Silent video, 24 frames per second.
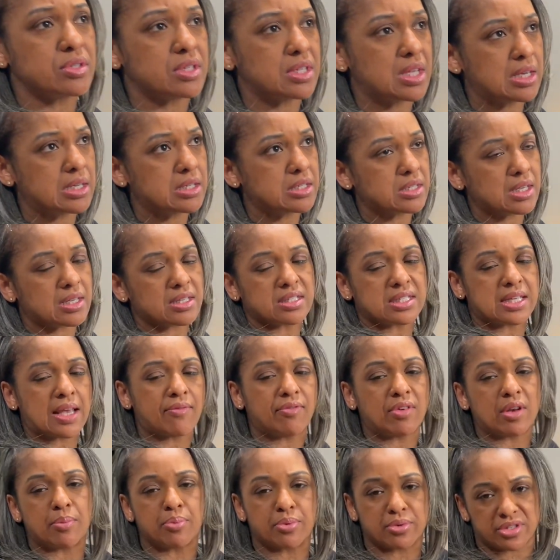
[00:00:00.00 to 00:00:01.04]
this
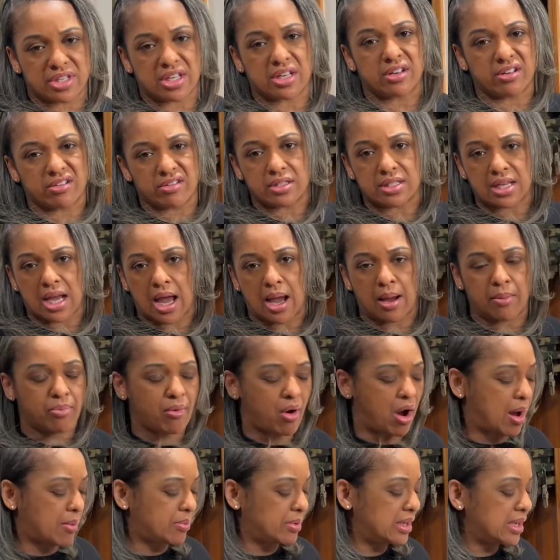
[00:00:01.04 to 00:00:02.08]
70% of the time
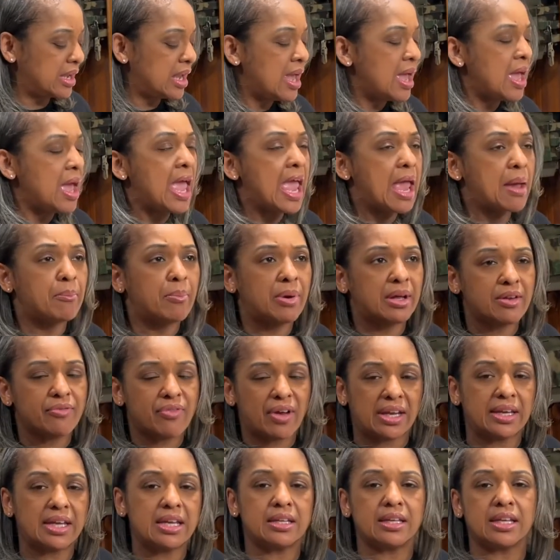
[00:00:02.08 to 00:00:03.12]
probably. But if I
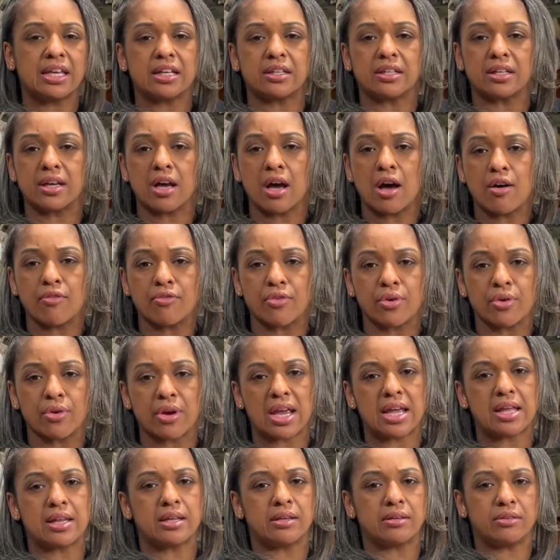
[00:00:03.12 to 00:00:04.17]
need to get the cover
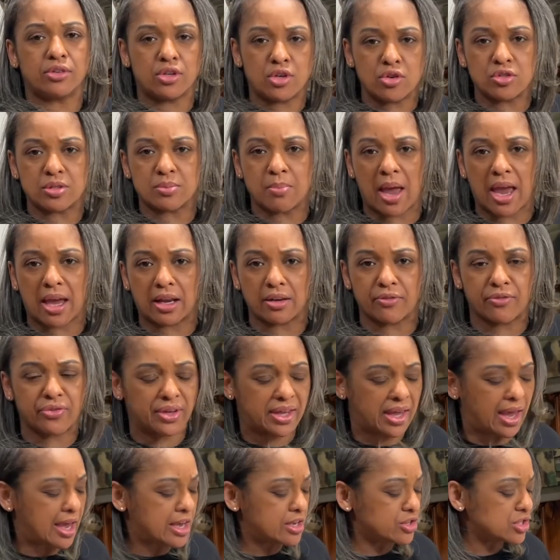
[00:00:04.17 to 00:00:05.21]
and use
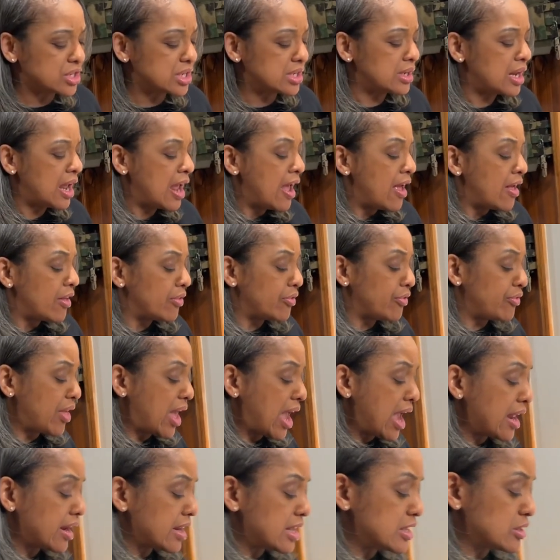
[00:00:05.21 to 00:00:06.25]
magnification,
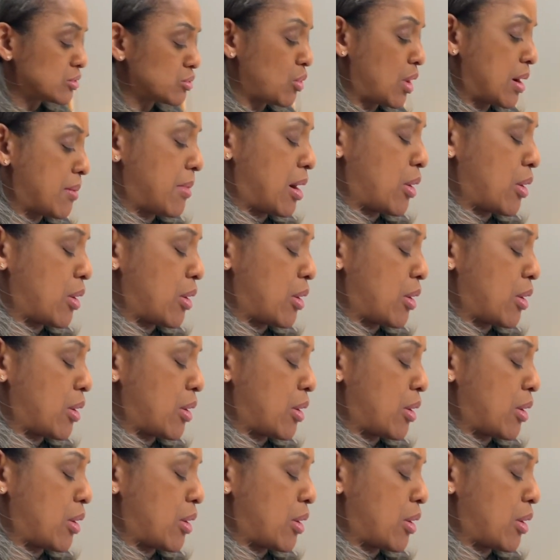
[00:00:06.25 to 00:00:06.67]
that is what my